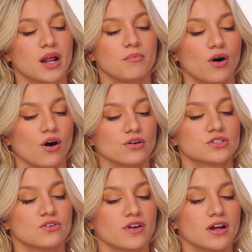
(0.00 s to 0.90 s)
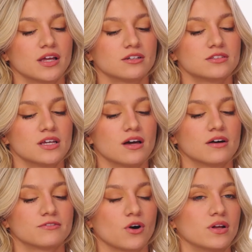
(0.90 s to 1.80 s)
But I'm also very guilty
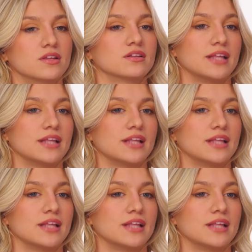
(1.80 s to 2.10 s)
of going to the